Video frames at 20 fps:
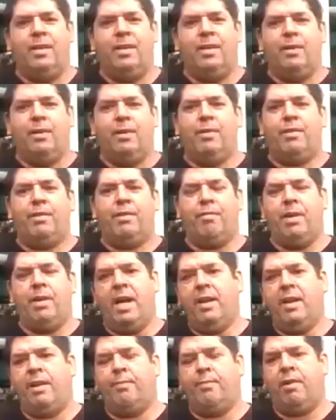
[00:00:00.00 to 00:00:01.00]
We
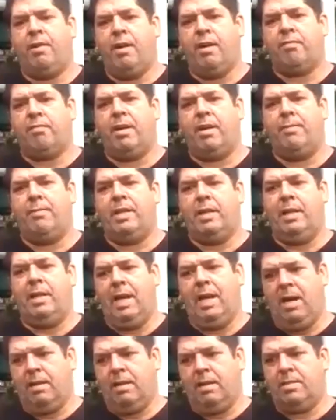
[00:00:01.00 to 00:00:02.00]
created a program that
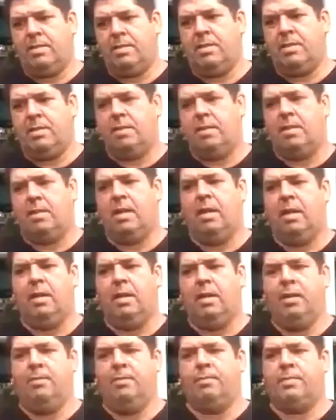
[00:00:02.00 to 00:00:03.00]
allowed us
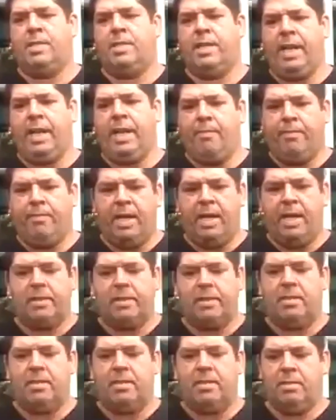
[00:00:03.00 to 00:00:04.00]
to get back
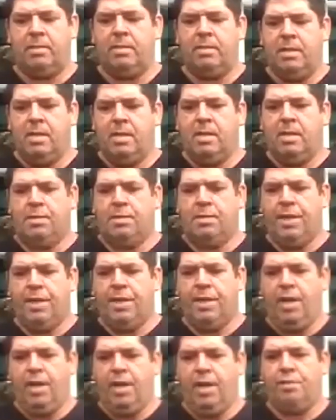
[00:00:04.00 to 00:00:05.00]
to the
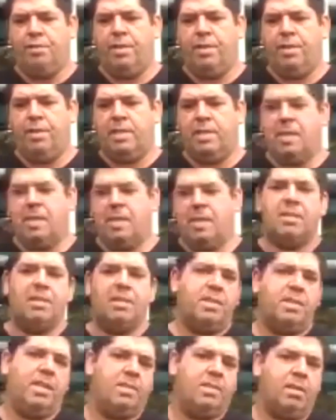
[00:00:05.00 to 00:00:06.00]
ocean and start to
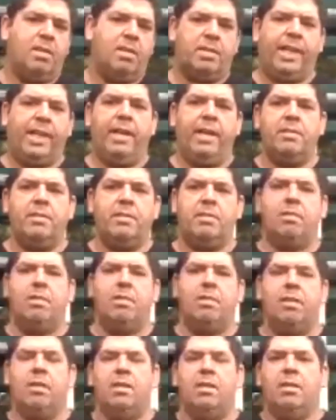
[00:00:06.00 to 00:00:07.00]
teach those kids
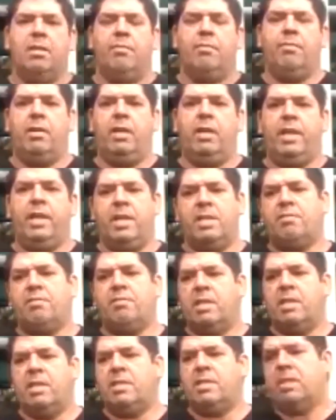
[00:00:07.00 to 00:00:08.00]
really
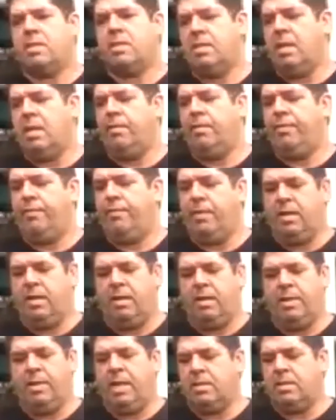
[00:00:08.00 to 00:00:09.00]
interesting stuff,
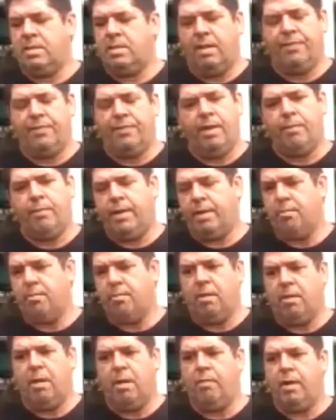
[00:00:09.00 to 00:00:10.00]
and stuff that we
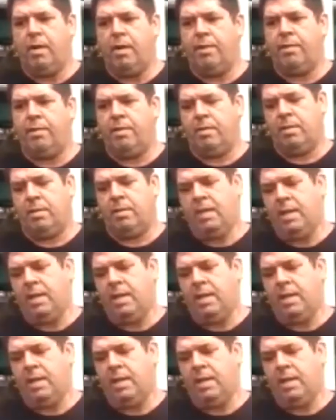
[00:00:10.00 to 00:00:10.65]
grew up with that